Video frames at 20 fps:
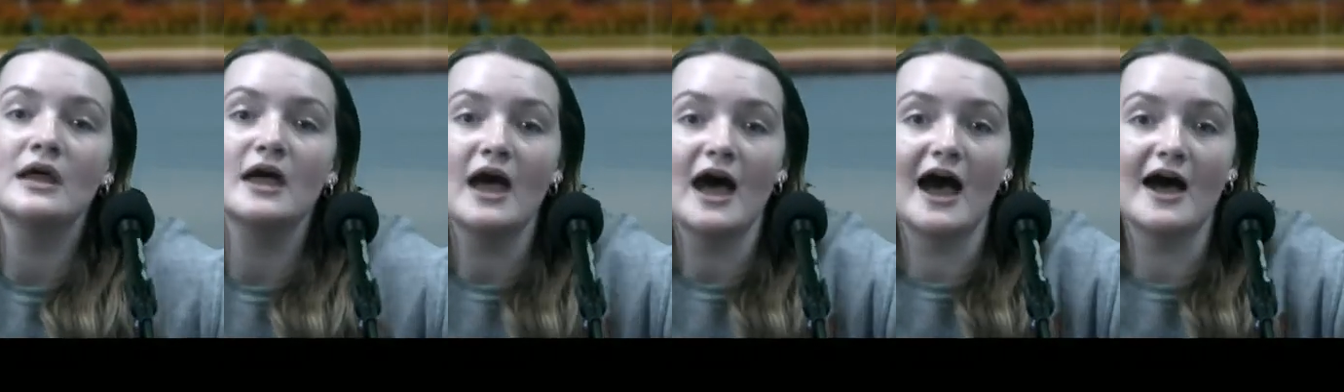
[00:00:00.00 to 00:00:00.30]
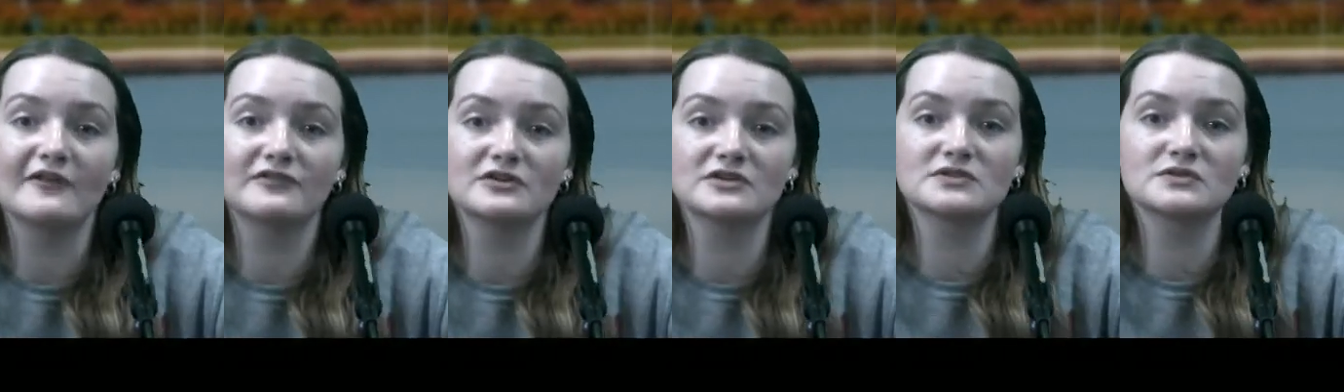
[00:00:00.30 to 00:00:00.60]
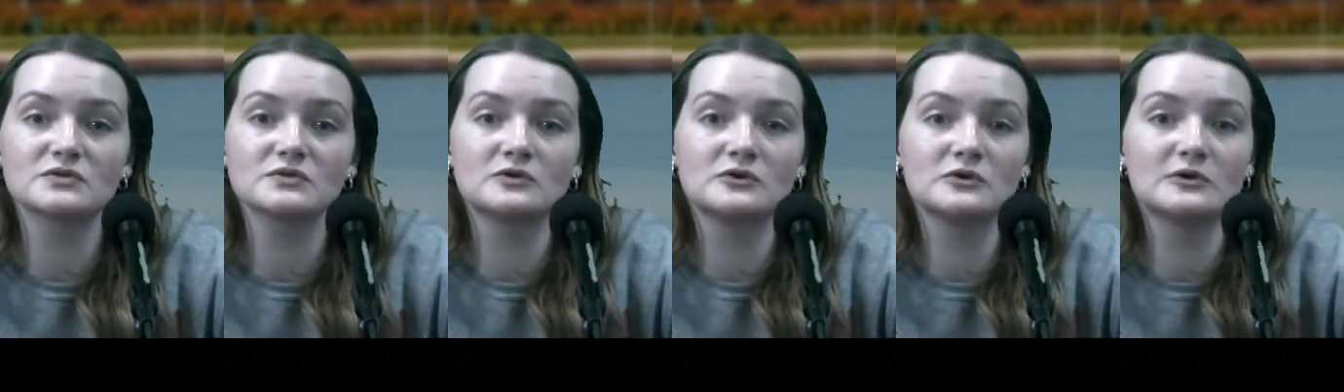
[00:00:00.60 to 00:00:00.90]
After
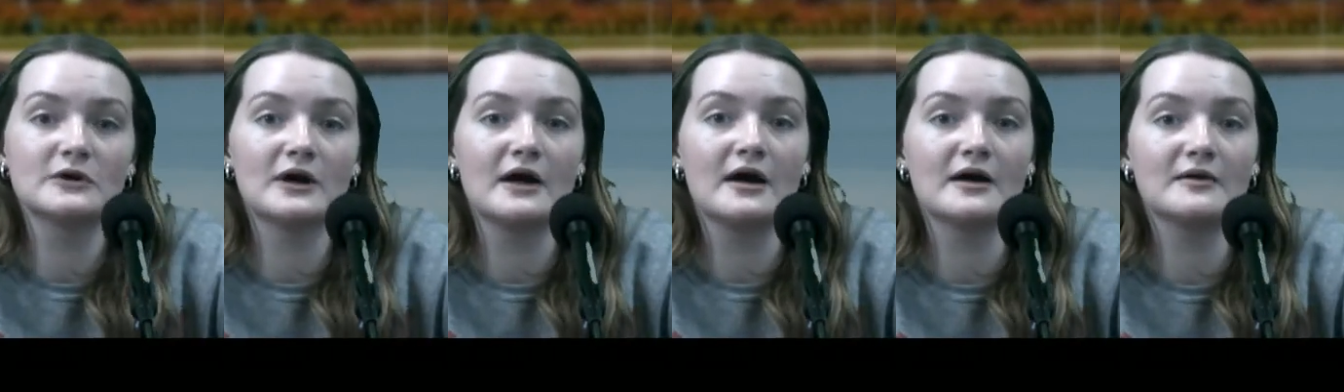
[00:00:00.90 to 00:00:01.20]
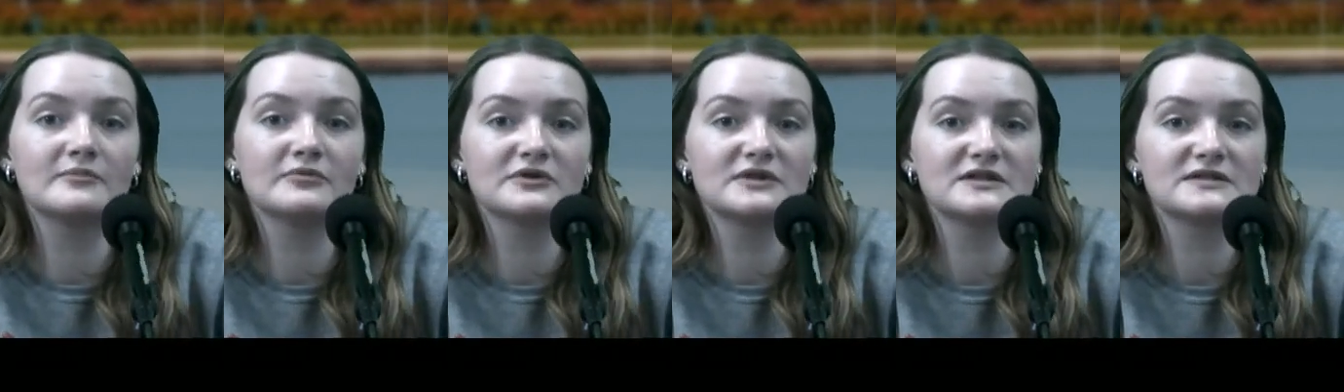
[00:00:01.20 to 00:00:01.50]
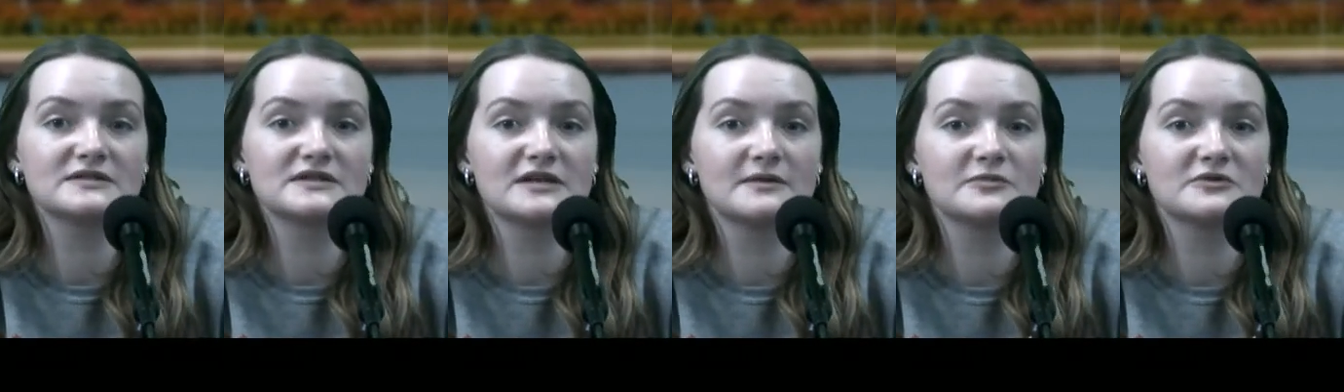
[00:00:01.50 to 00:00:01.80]
school, uh,
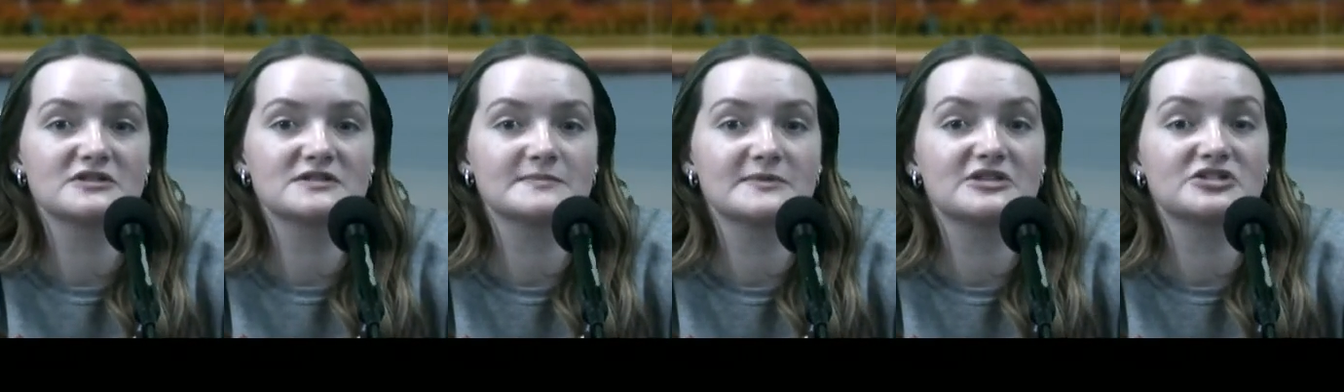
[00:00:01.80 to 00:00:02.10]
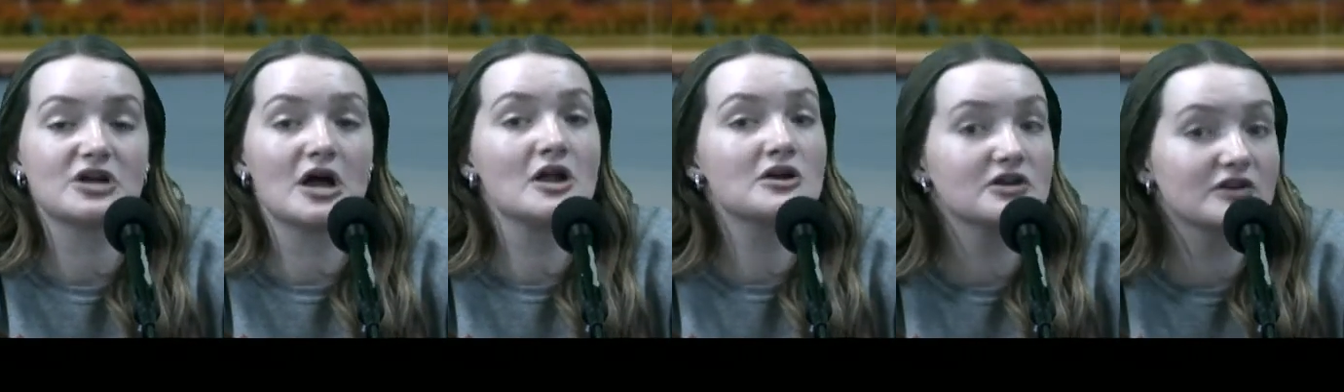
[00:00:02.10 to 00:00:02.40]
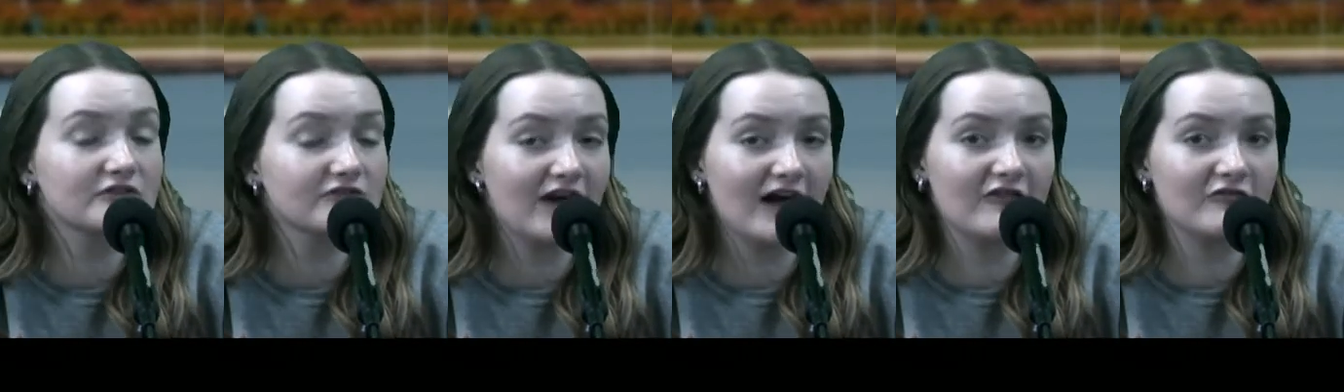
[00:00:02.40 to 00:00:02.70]
please keep your speech
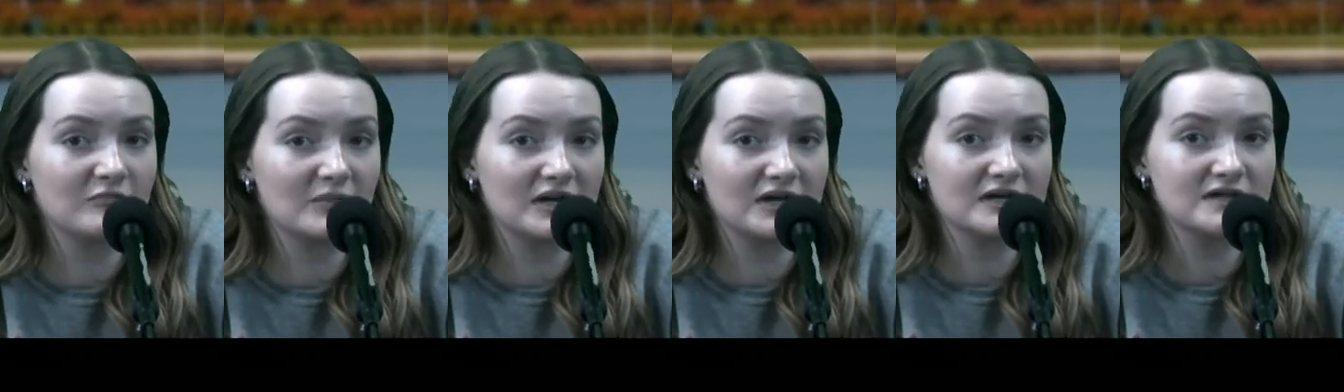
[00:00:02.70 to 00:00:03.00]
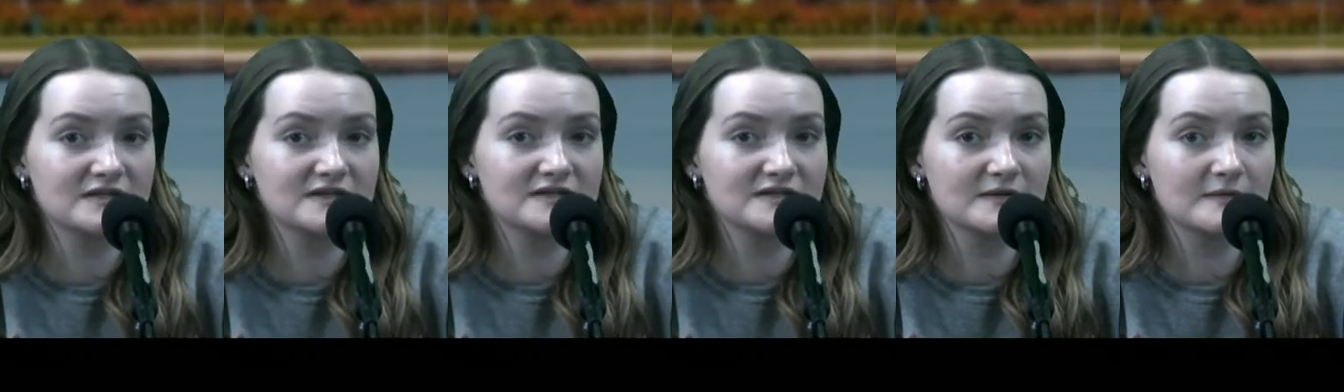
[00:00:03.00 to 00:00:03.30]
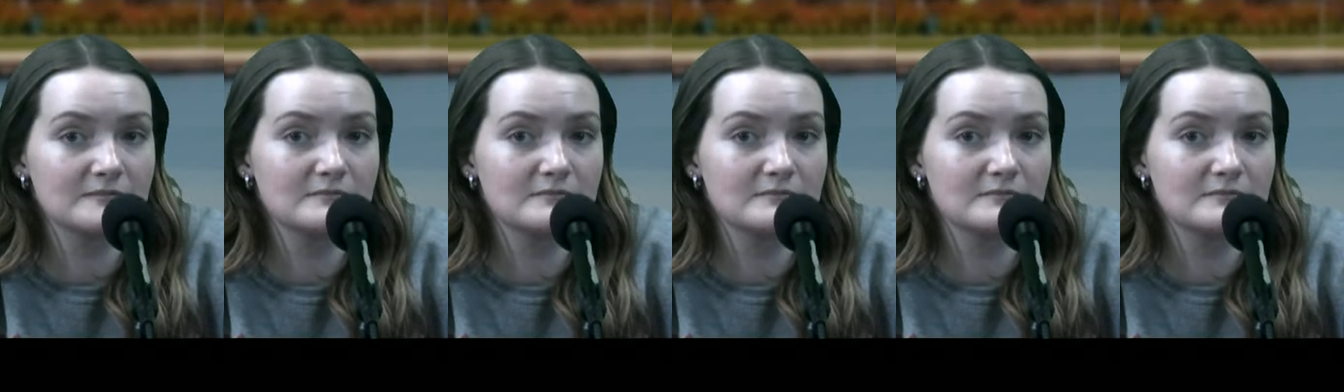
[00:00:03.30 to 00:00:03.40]
under five minutes.